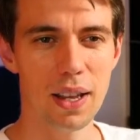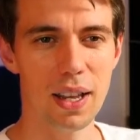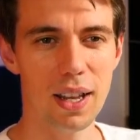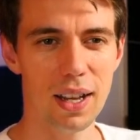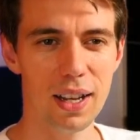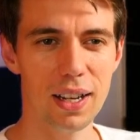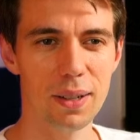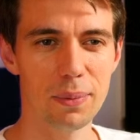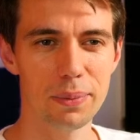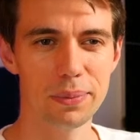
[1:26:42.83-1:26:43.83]

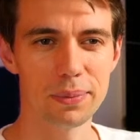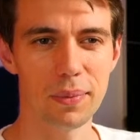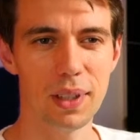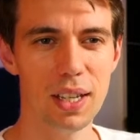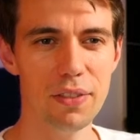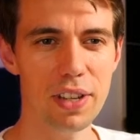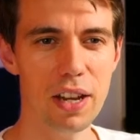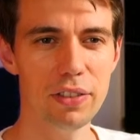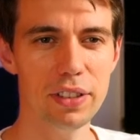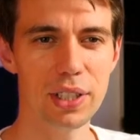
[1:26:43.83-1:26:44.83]
If
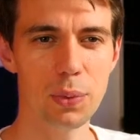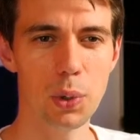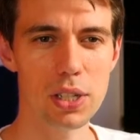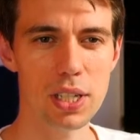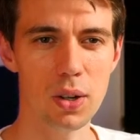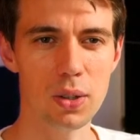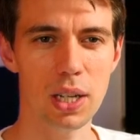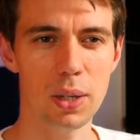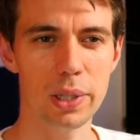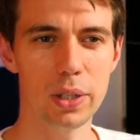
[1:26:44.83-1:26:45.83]
everything works out,
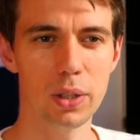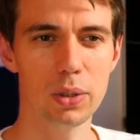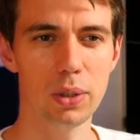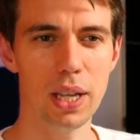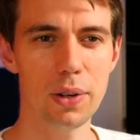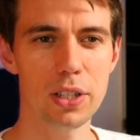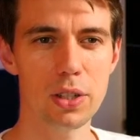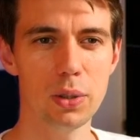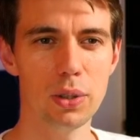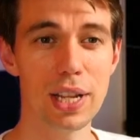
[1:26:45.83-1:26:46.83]
I will go to language
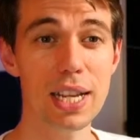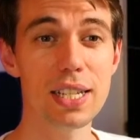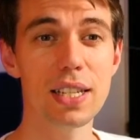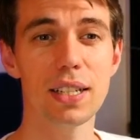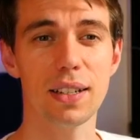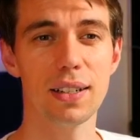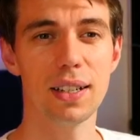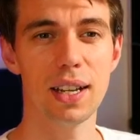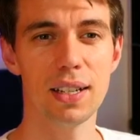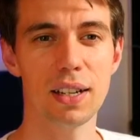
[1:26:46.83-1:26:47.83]
school next year,
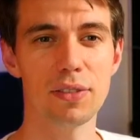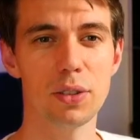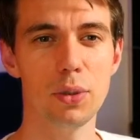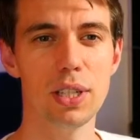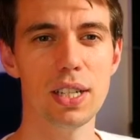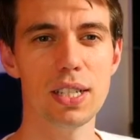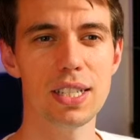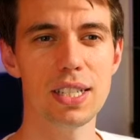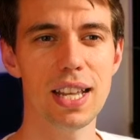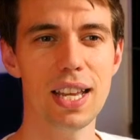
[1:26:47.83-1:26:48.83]
and after 2 years
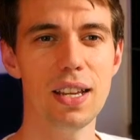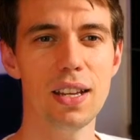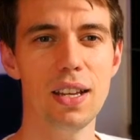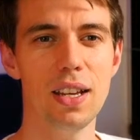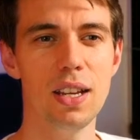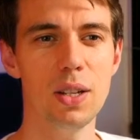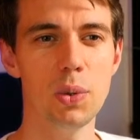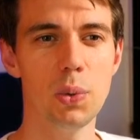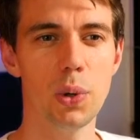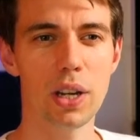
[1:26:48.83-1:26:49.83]
stay
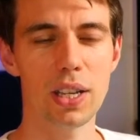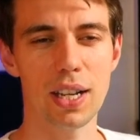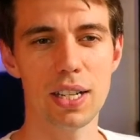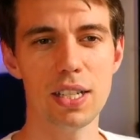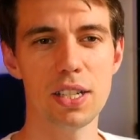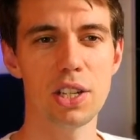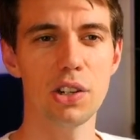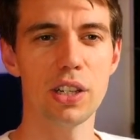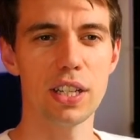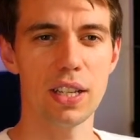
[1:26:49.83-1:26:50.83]
to work in IT
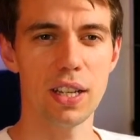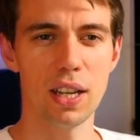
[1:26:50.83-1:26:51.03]
security.